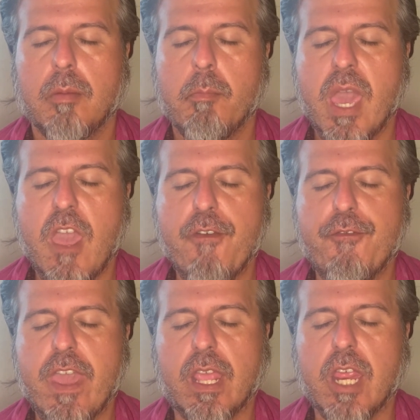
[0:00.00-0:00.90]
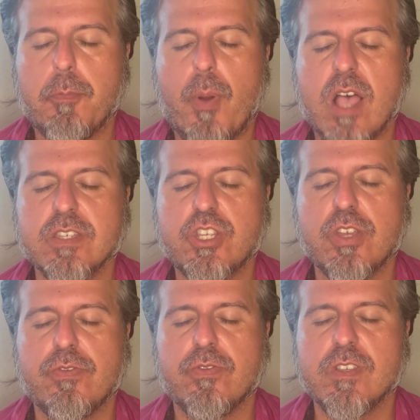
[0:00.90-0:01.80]
may think that
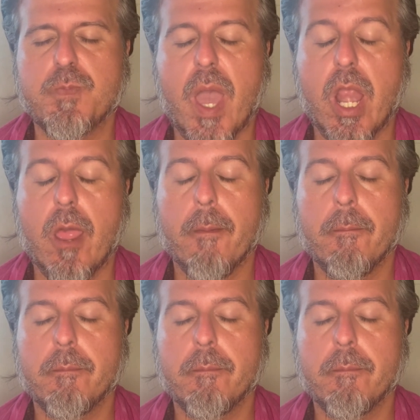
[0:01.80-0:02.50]
positive is better.